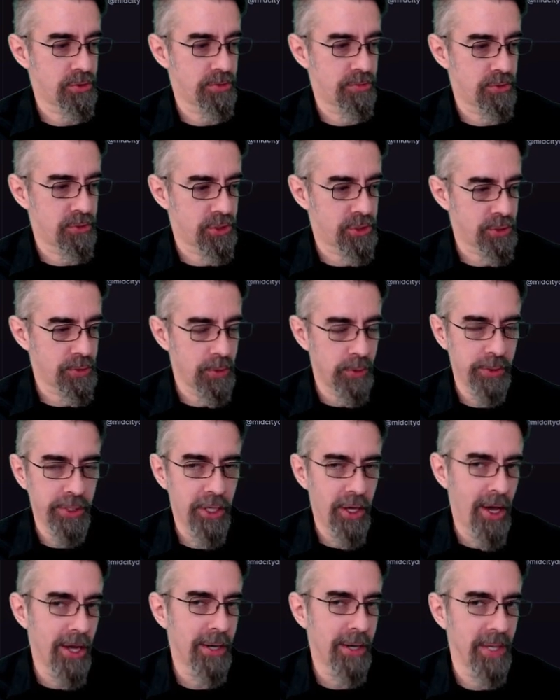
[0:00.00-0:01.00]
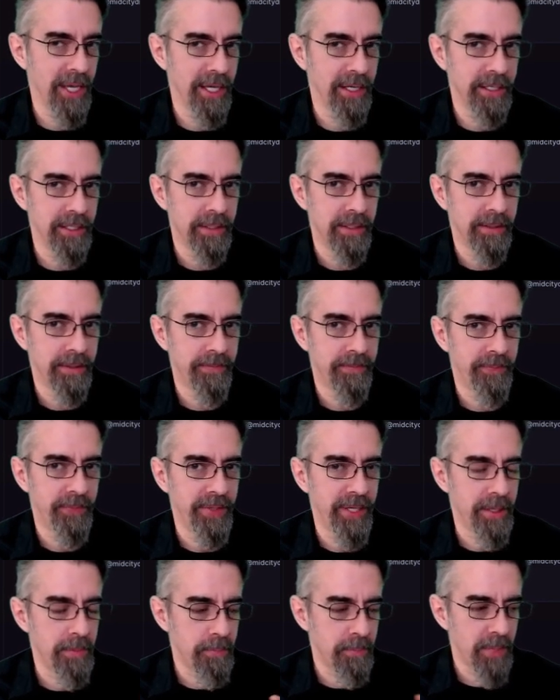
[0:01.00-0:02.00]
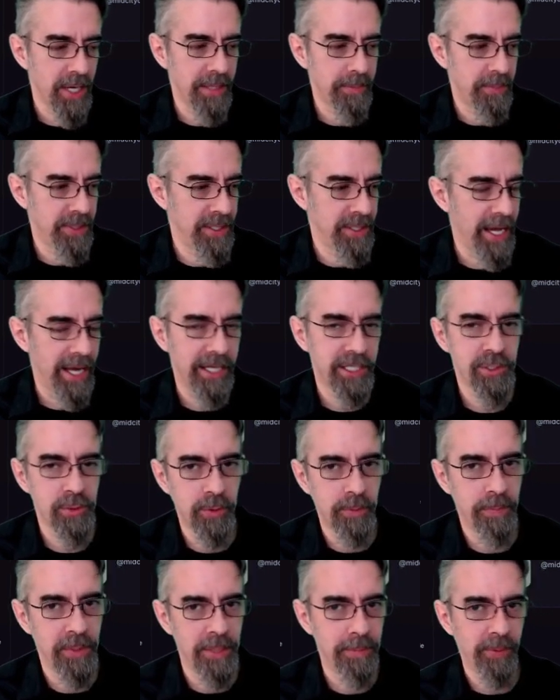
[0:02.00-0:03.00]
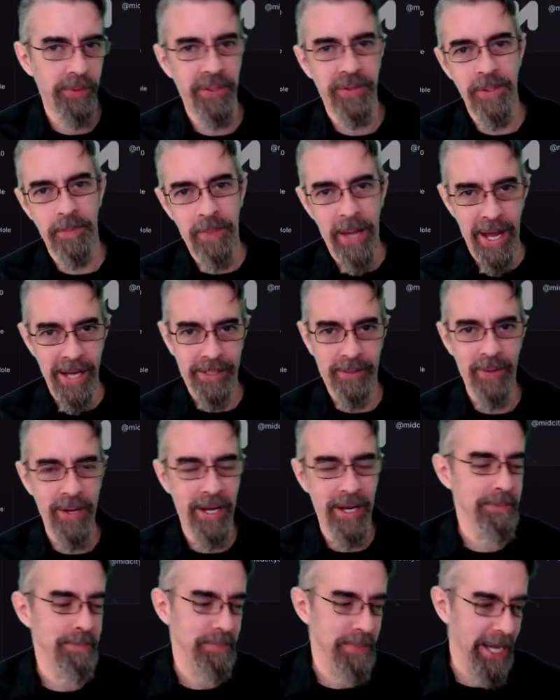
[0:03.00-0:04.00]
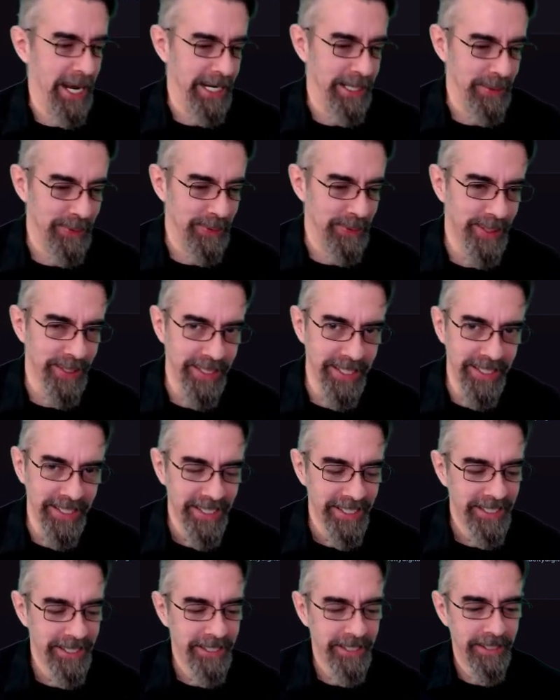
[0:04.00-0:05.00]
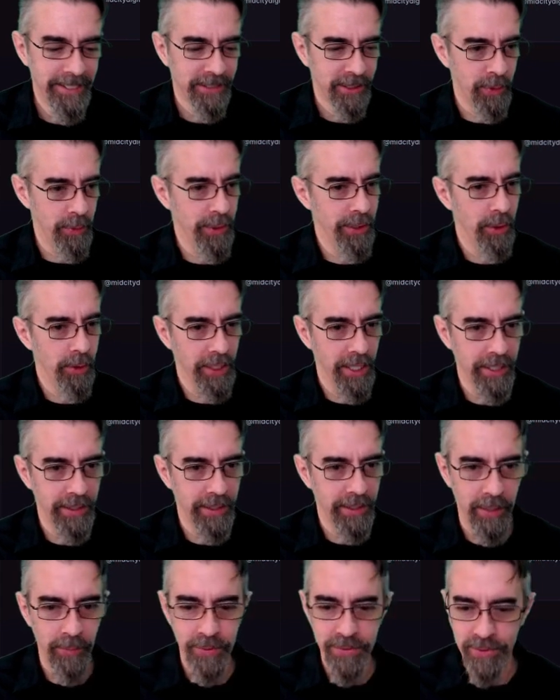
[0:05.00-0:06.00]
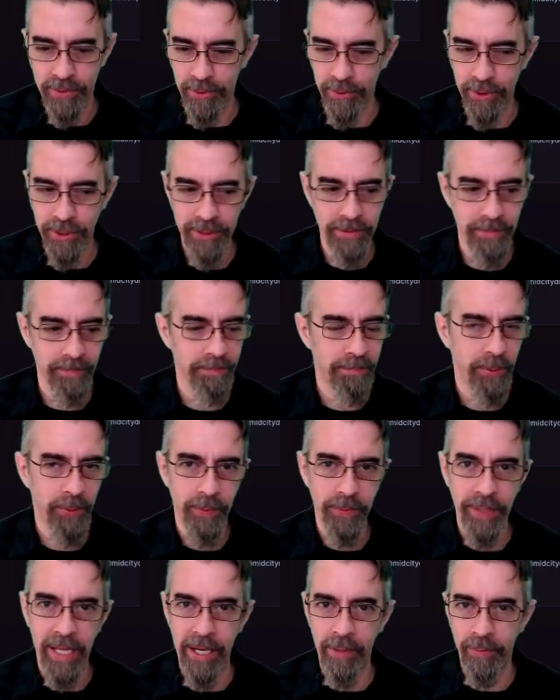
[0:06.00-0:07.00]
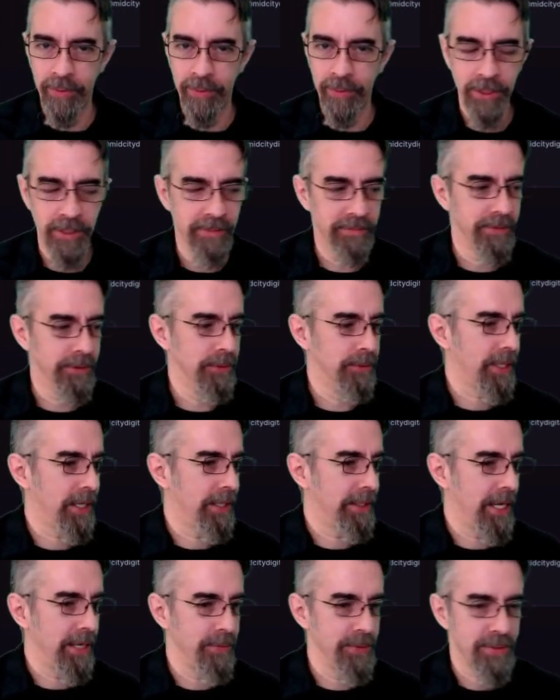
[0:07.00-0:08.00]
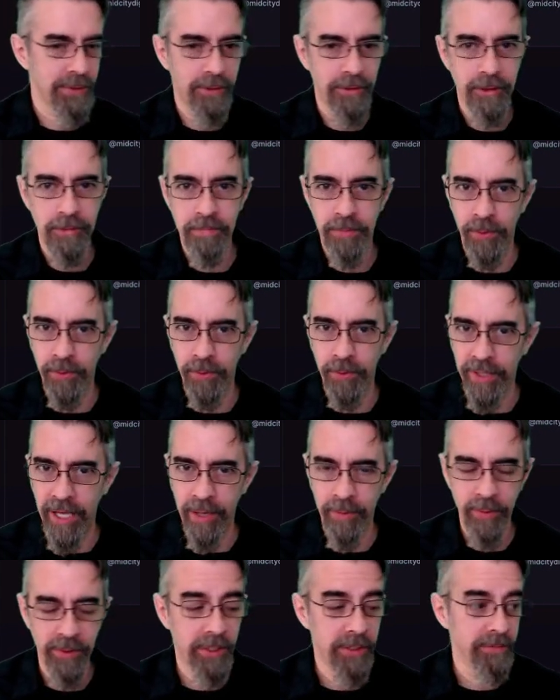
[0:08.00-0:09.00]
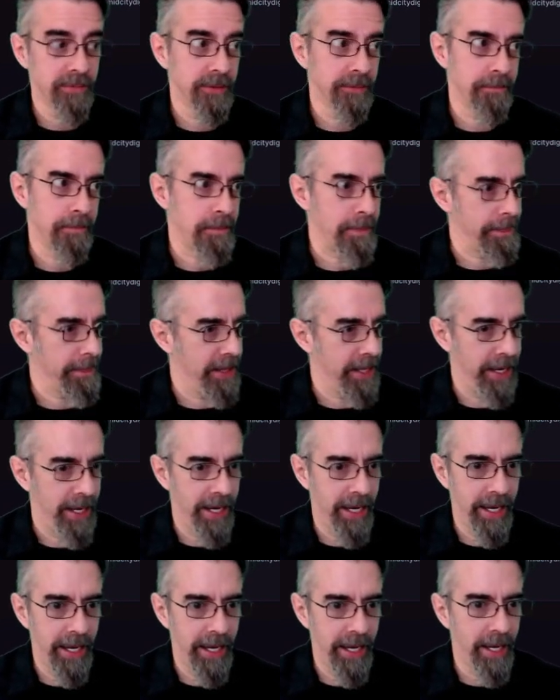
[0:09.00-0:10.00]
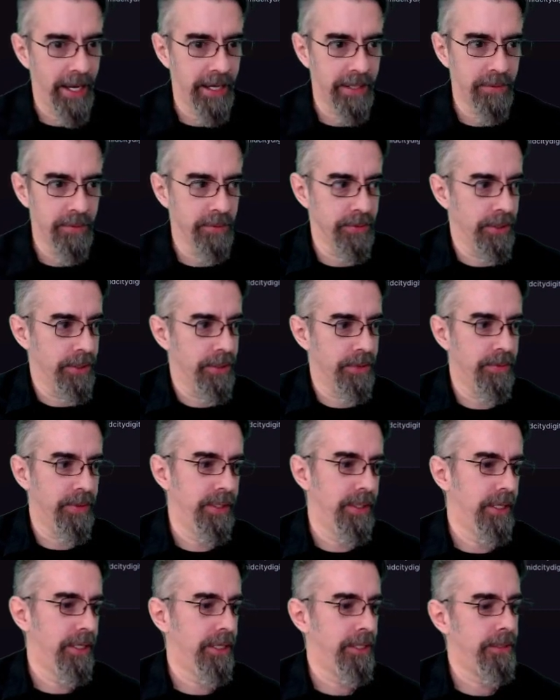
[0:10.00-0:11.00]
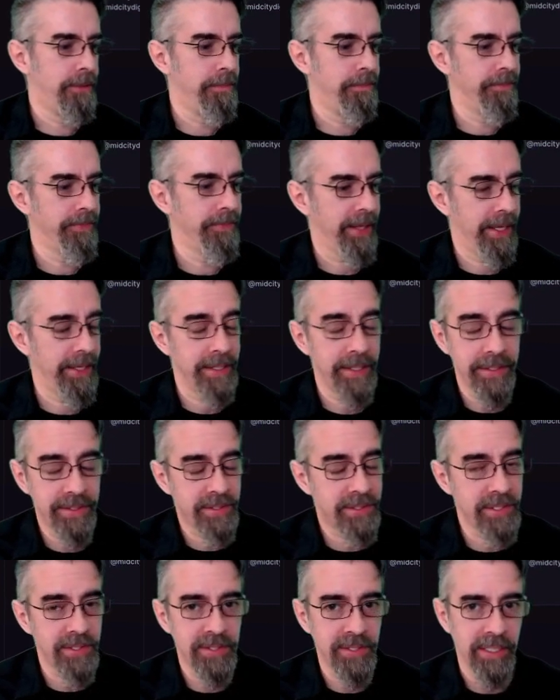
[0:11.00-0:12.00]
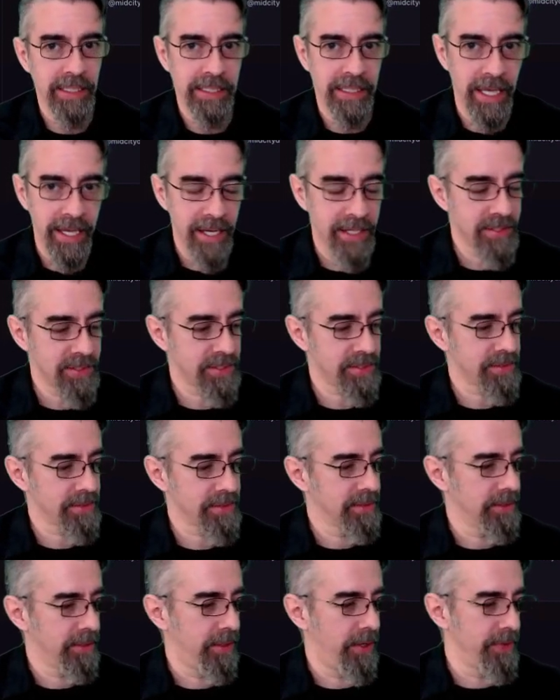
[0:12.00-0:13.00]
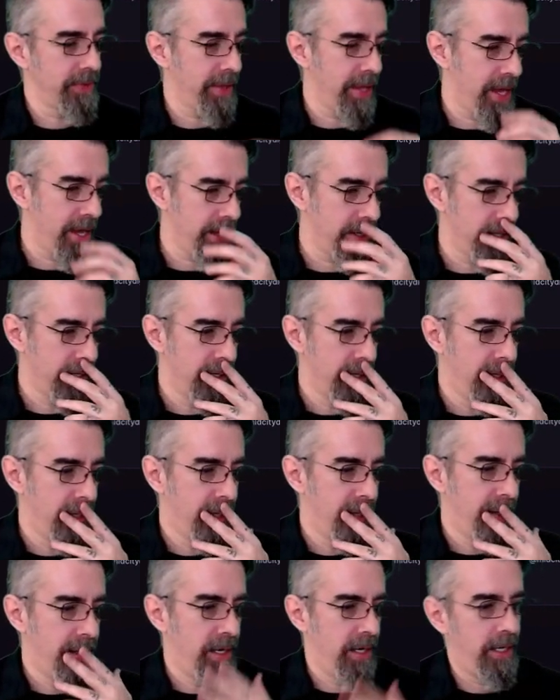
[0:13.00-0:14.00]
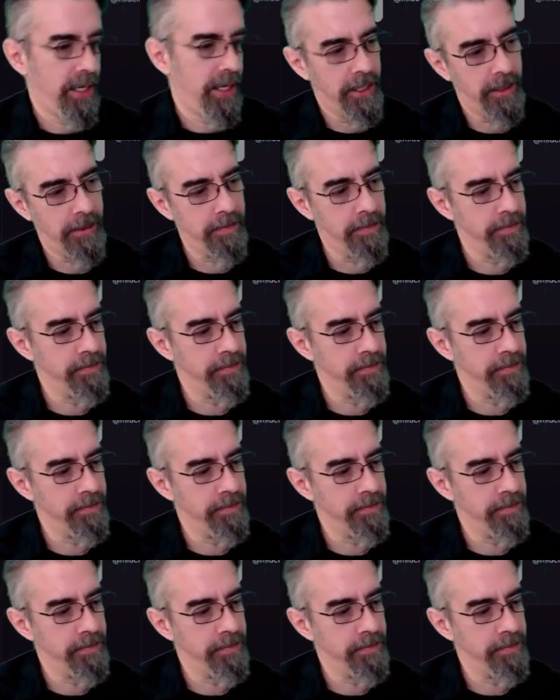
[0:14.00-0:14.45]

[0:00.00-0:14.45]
truly automated. It might be actual people in the background manually going, okay, that one's good, and pull that one over. Okay, that one's good, pull that one over. I don't know. It's just a guess on that. I